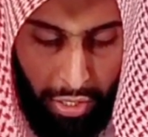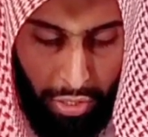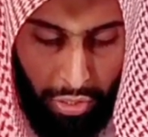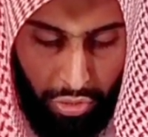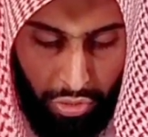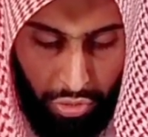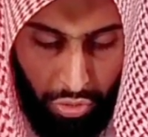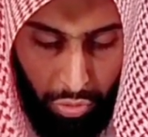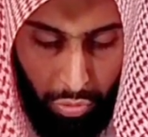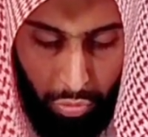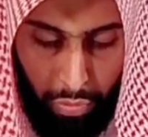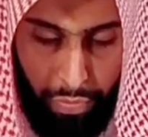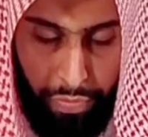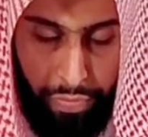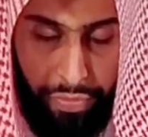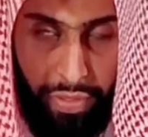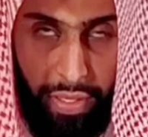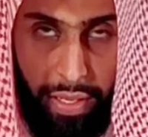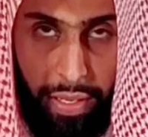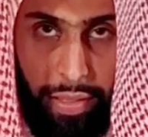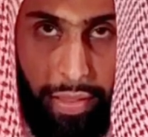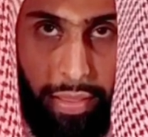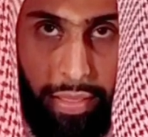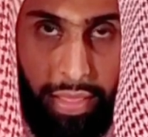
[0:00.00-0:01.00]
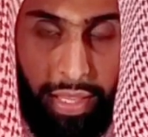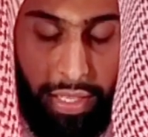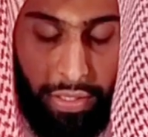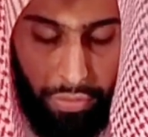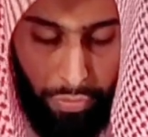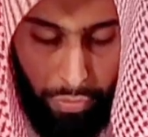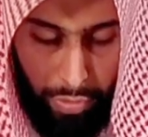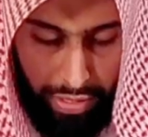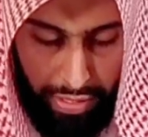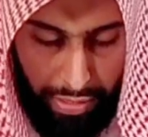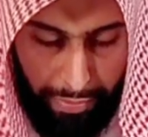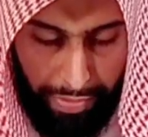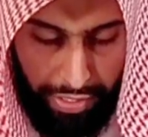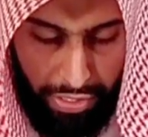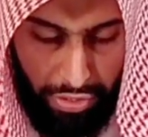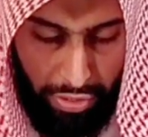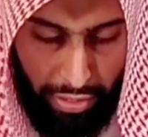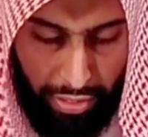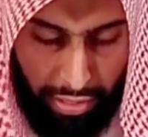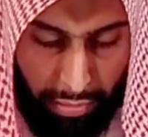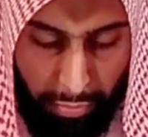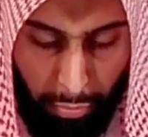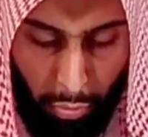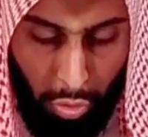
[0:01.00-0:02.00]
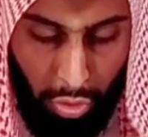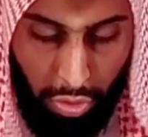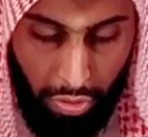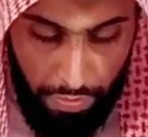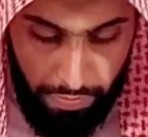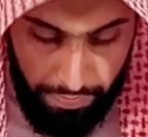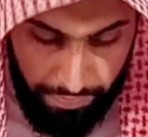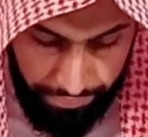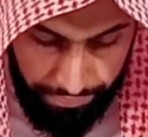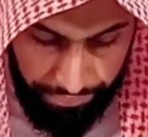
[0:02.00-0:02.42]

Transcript: So then what they mention in the book,